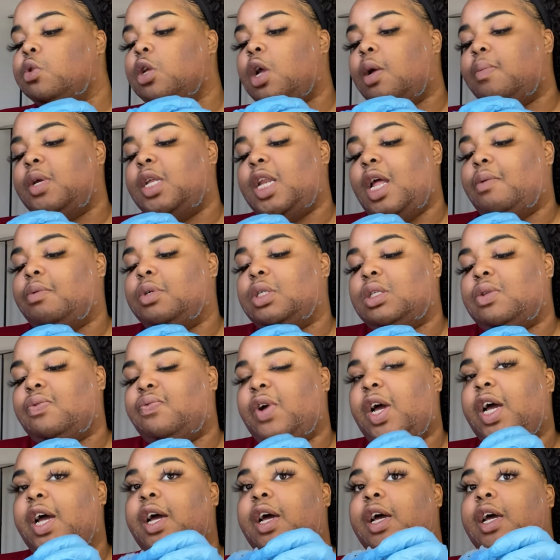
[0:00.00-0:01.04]
I mean, that was
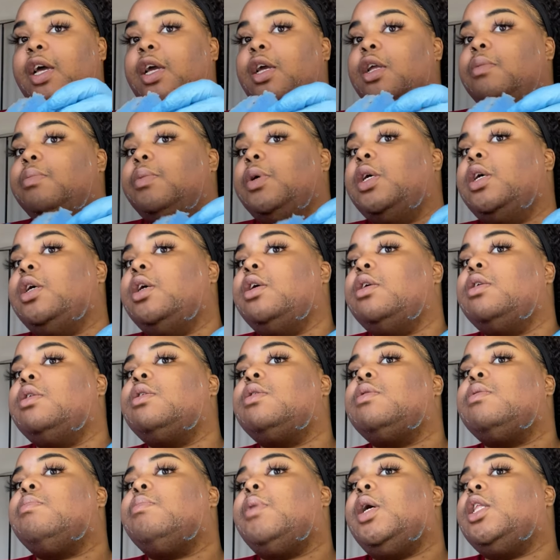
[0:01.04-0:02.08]
fine, but
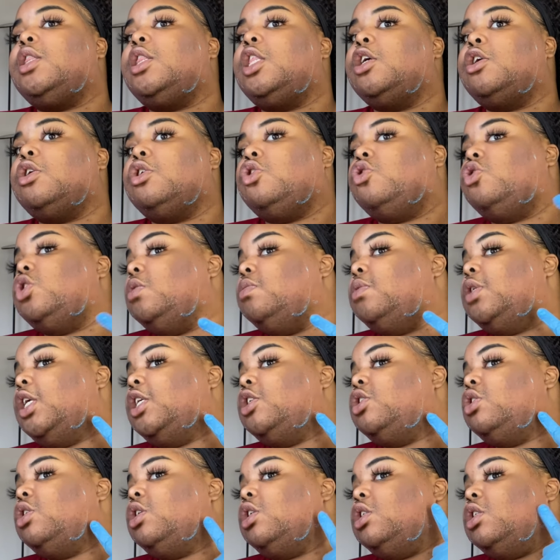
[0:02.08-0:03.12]
my thicker strips,
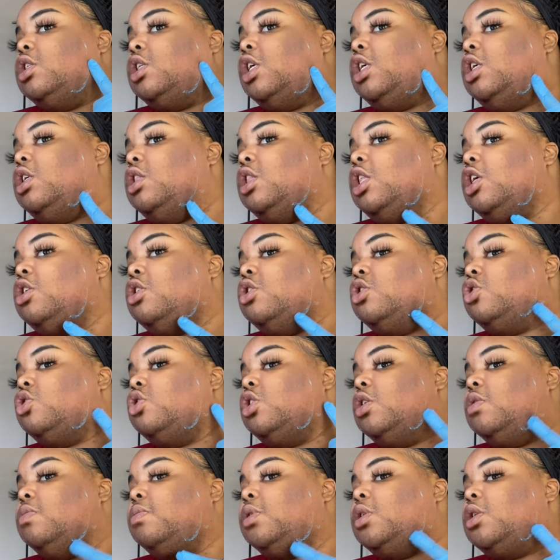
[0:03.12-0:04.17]
as you can see, thinner
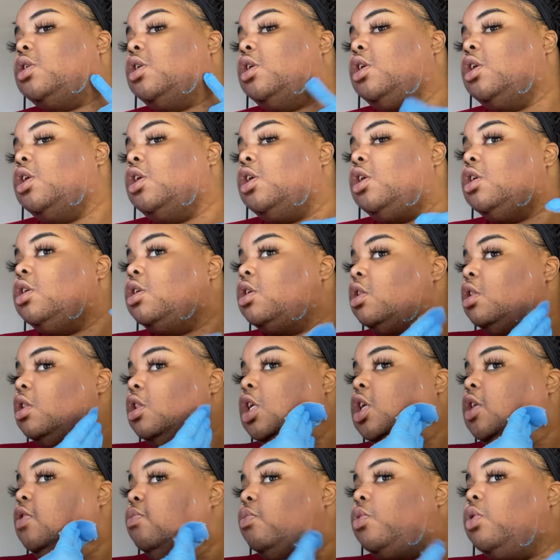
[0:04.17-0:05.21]
strips
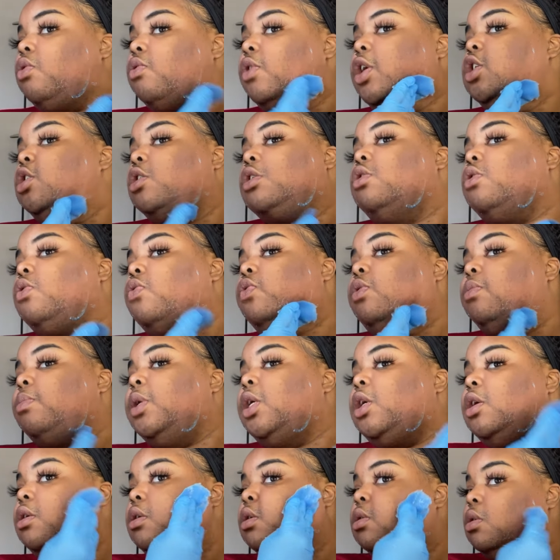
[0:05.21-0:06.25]
leave more residue for
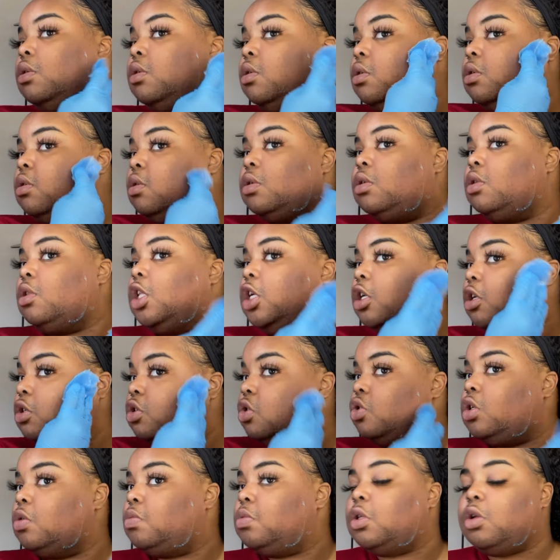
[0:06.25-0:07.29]
me. Thicker
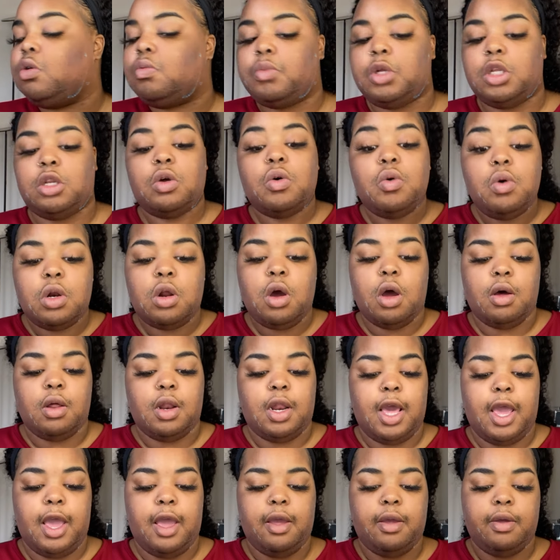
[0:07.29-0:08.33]
strips don't be doing all
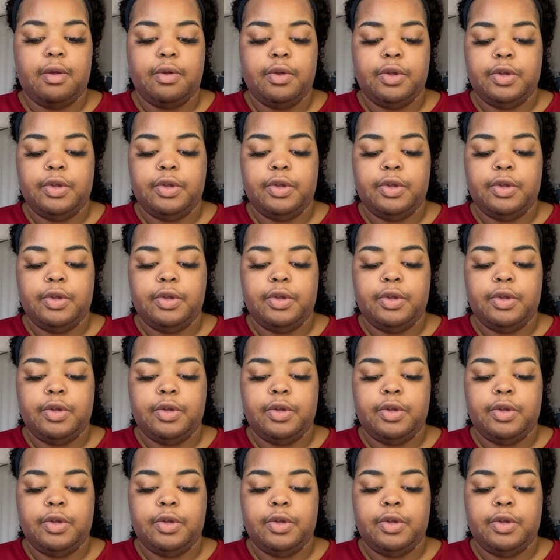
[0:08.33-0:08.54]
that.